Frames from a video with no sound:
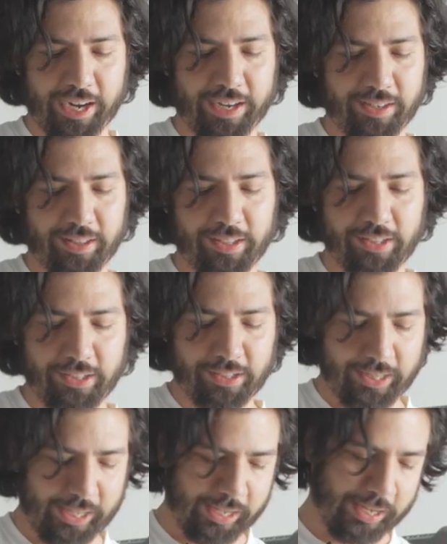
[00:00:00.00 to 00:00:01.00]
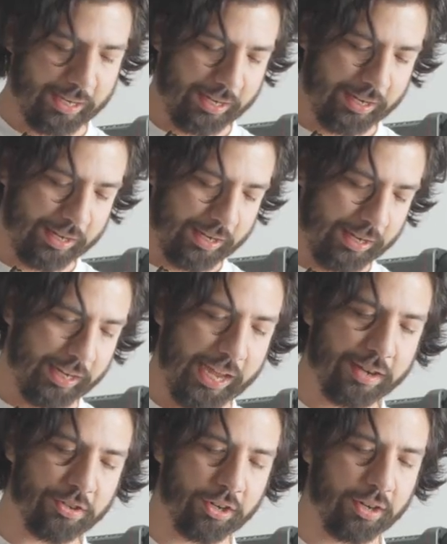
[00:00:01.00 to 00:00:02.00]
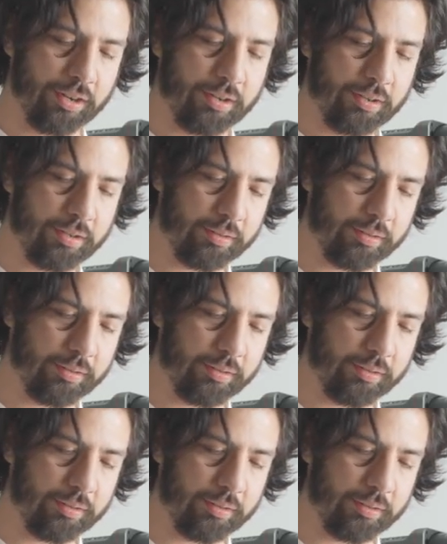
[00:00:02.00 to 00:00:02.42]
right, this is the lantern.